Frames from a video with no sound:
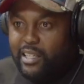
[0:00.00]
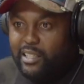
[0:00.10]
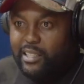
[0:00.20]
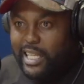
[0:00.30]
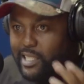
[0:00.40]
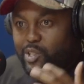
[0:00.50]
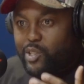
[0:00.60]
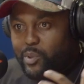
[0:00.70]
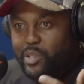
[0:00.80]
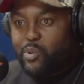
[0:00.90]
Yeah. That's
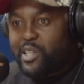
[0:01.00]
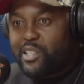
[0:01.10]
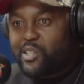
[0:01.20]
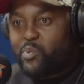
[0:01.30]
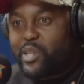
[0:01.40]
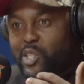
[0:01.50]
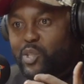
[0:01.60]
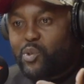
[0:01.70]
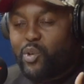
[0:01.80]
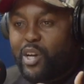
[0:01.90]
actually what the word is. Mm-hmm. We
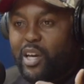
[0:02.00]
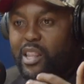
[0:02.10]
need to